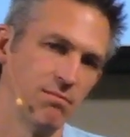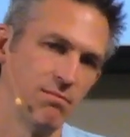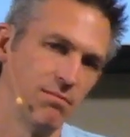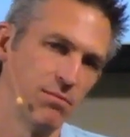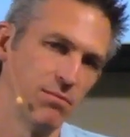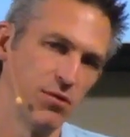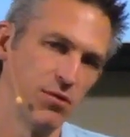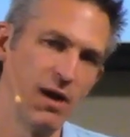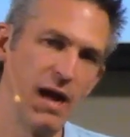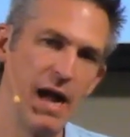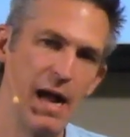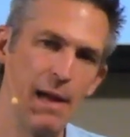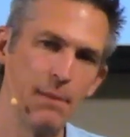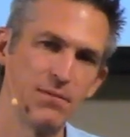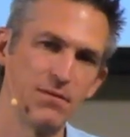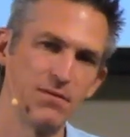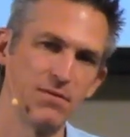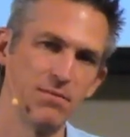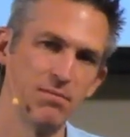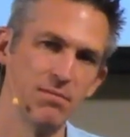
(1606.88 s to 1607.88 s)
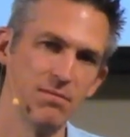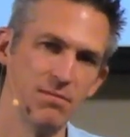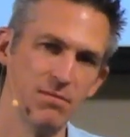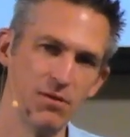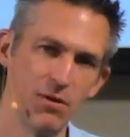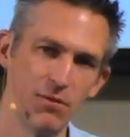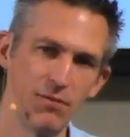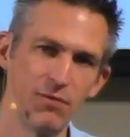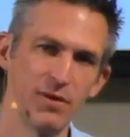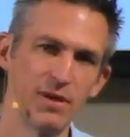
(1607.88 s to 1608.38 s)
Perhaps.
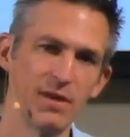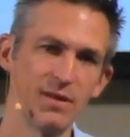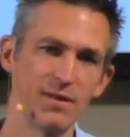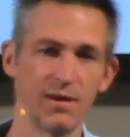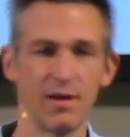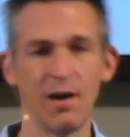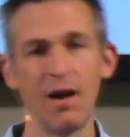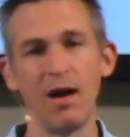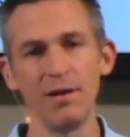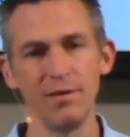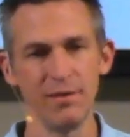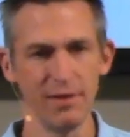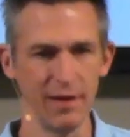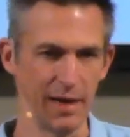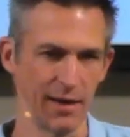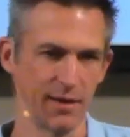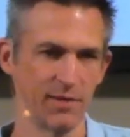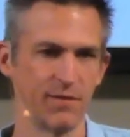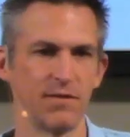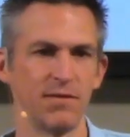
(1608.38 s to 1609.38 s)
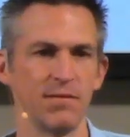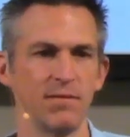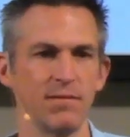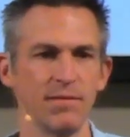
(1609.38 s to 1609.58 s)
Don't forget the context.